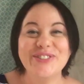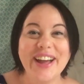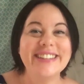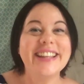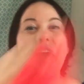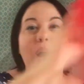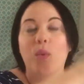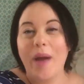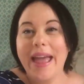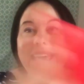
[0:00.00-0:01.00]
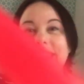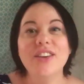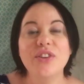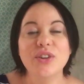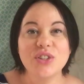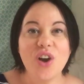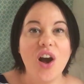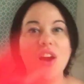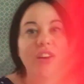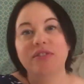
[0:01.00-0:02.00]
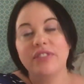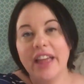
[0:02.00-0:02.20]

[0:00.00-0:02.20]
right. Wave your scarf